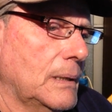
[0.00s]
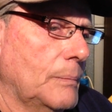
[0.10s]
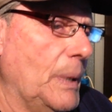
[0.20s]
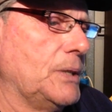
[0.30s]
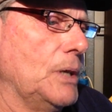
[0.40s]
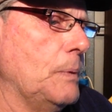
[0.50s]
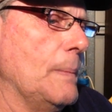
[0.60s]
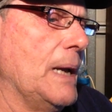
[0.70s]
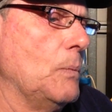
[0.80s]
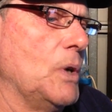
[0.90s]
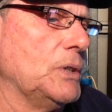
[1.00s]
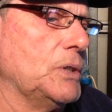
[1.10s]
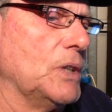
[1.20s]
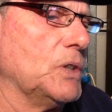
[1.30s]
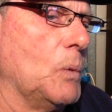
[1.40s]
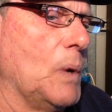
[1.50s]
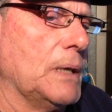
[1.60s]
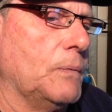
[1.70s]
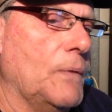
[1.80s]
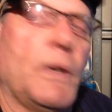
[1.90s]
But Superman wasn't just a
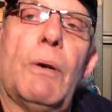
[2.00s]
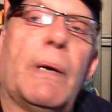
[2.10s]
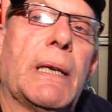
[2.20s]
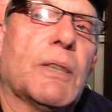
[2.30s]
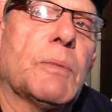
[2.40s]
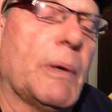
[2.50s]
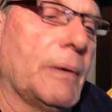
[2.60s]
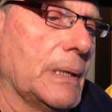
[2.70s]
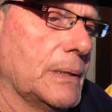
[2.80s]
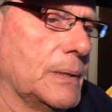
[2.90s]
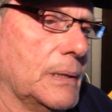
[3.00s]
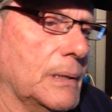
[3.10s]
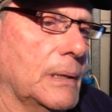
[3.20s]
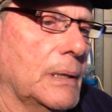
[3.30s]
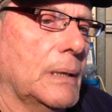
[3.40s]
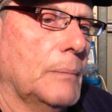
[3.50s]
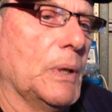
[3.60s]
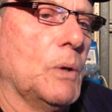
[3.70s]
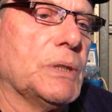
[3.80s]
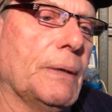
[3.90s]
wonderful viewing experience, but
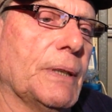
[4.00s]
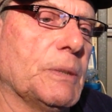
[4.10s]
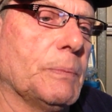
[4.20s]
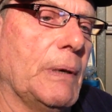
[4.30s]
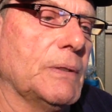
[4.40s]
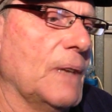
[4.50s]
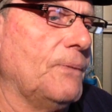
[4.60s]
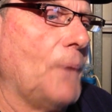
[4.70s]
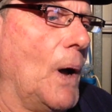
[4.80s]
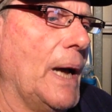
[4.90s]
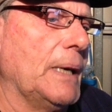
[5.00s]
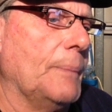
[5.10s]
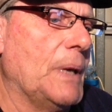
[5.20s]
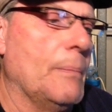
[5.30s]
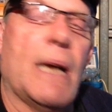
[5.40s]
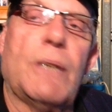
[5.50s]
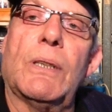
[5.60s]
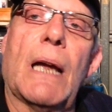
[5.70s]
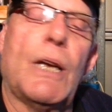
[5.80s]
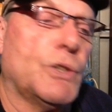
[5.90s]
also an experience that fired up the
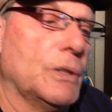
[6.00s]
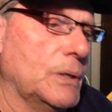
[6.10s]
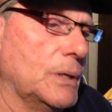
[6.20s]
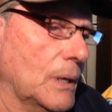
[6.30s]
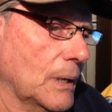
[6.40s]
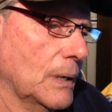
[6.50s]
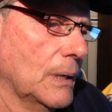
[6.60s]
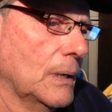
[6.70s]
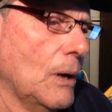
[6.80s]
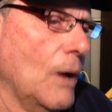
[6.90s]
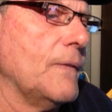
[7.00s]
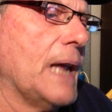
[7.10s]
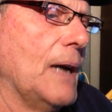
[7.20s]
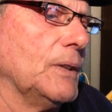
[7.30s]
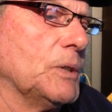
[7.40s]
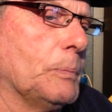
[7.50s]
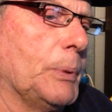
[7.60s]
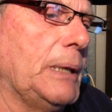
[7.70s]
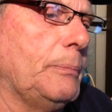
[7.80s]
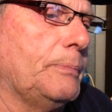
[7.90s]
imaginations of countless
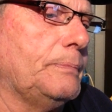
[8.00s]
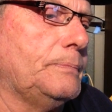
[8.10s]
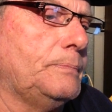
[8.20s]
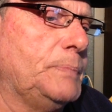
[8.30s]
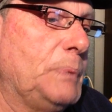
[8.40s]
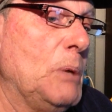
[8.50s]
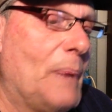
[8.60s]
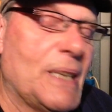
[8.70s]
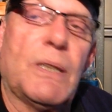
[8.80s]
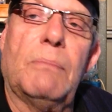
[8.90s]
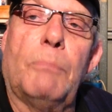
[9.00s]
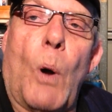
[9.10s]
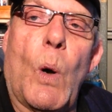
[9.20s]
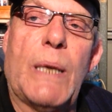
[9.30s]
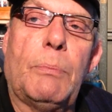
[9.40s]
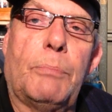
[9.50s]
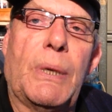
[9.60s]
prepubescent boys.